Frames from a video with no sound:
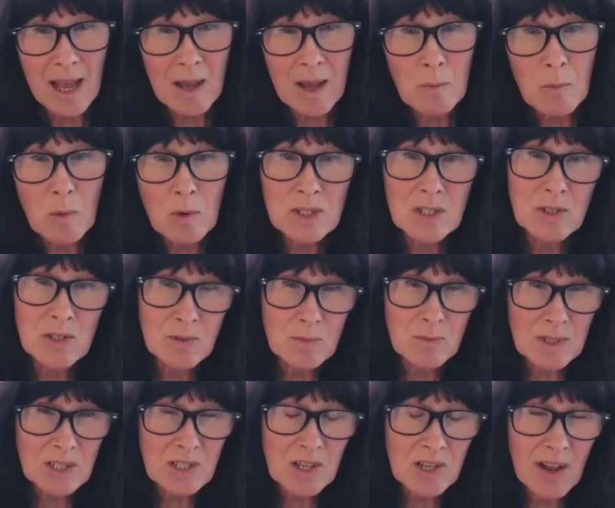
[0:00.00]

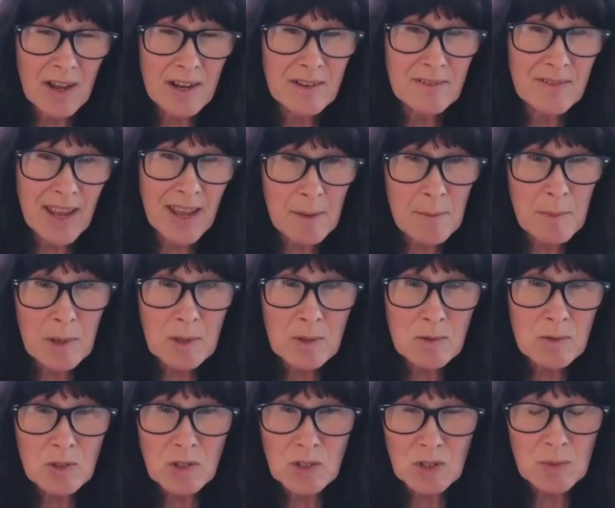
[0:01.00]
Which kind of
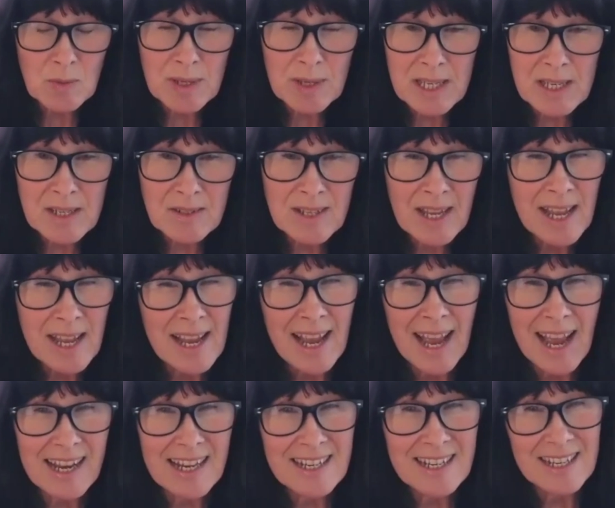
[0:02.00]
chemicals should we use?
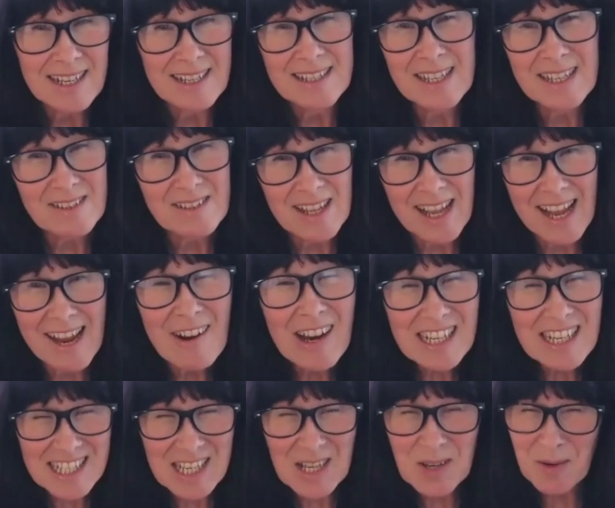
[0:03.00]
And they're
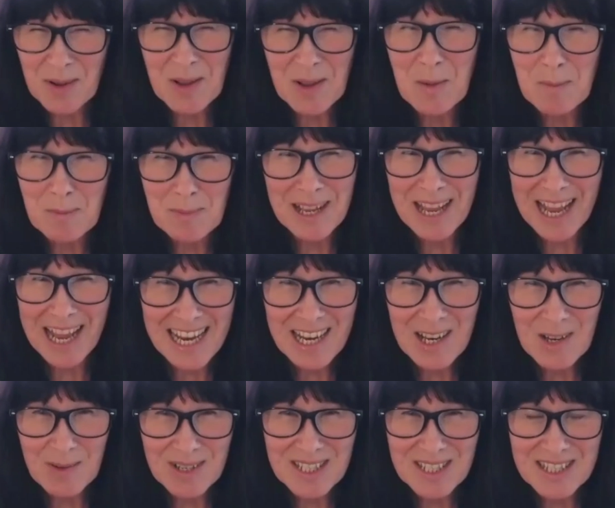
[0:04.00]
actually quite
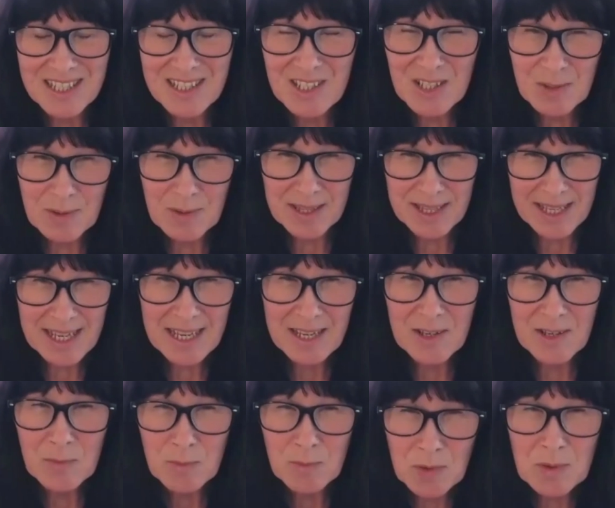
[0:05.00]
complicated questions. You would think
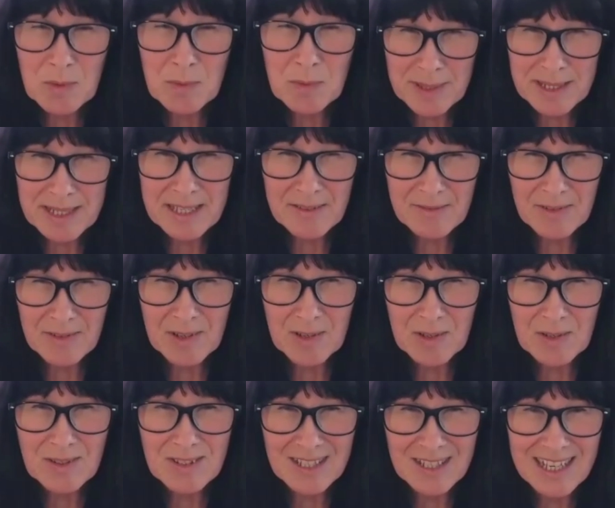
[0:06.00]
it wouldn't be
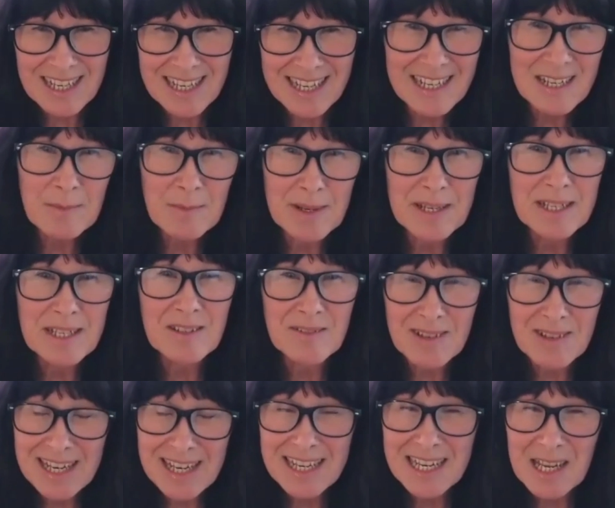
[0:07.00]
difficult to clean a piece
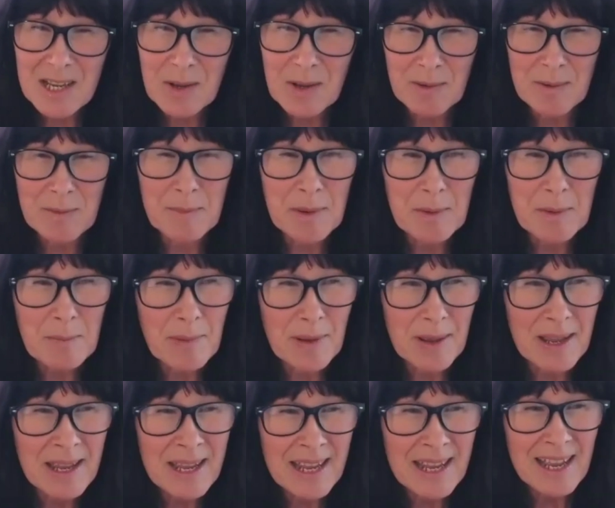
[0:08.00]
of cleaning equipment,
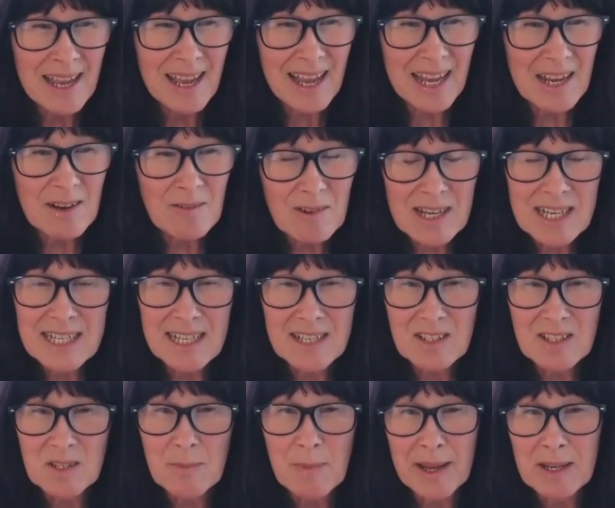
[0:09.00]
but it really
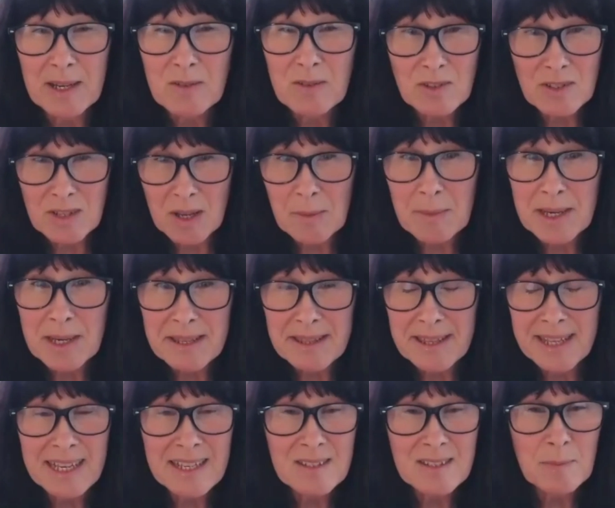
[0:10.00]
does depend on so many
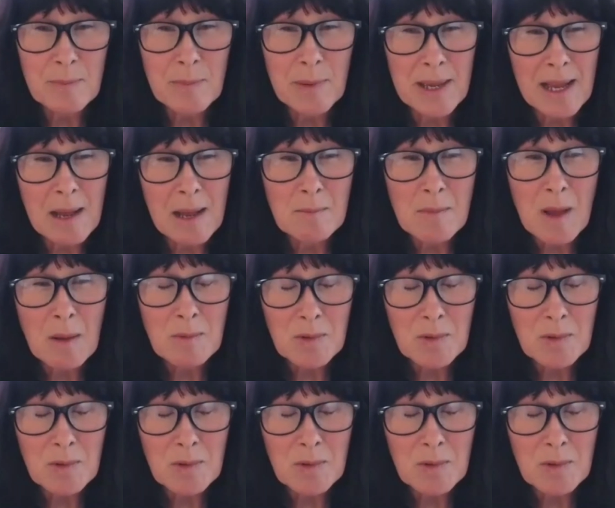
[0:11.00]
things. But I'm